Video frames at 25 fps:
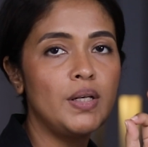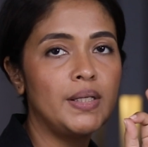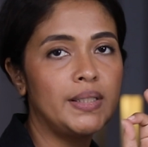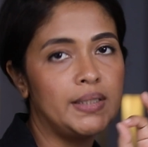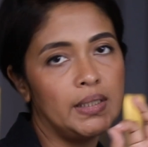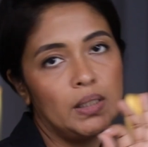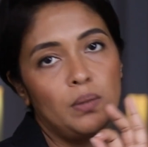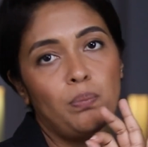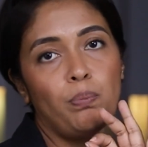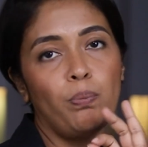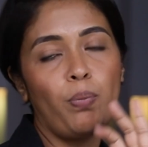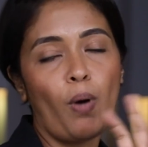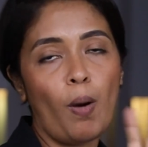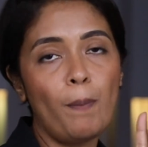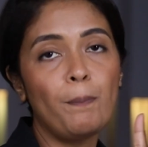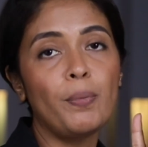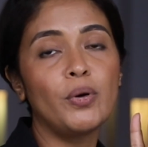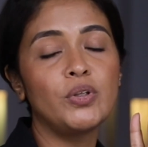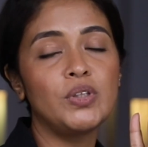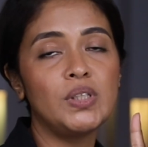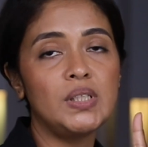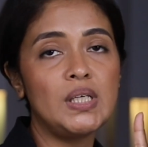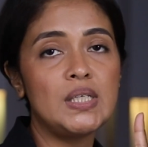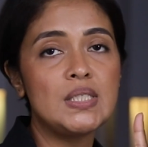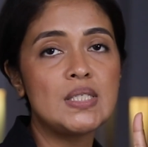little pop
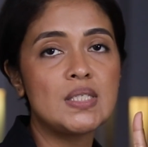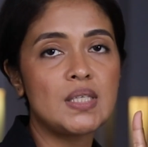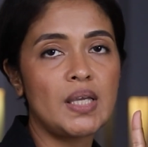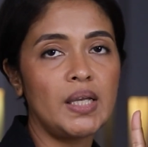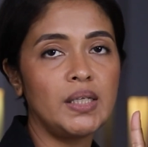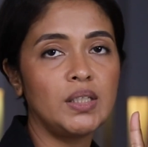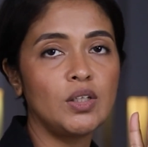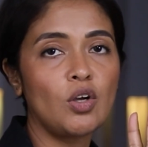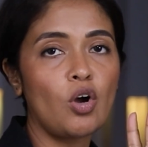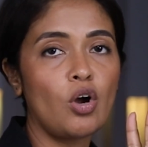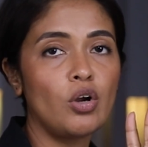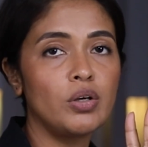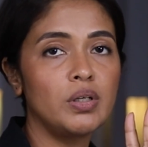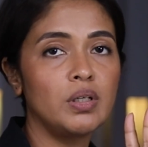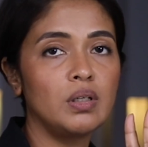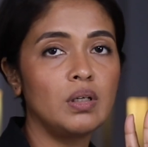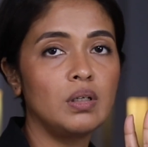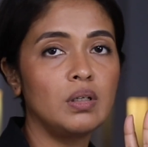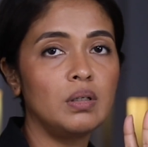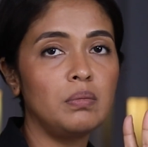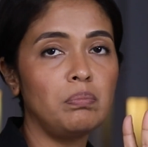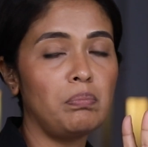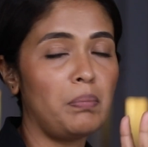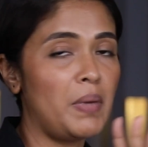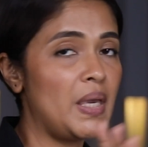on the inside
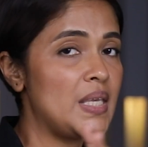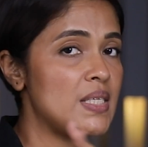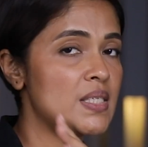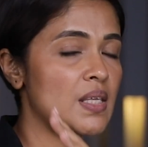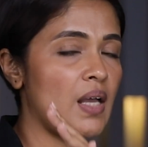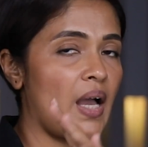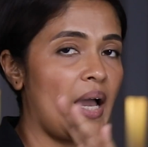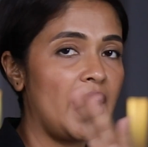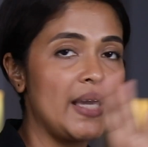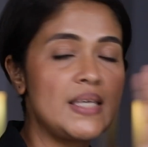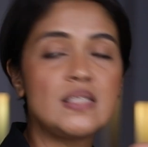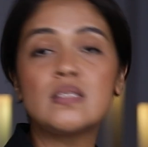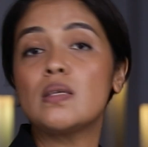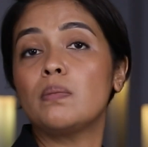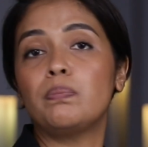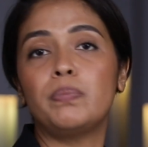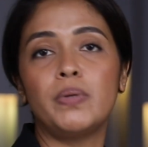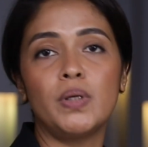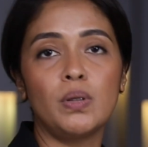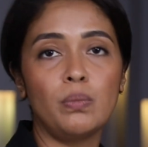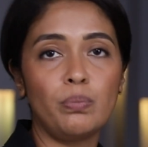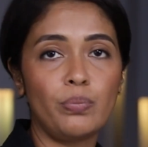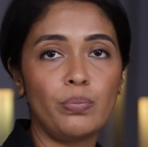corner, makes the eyes appear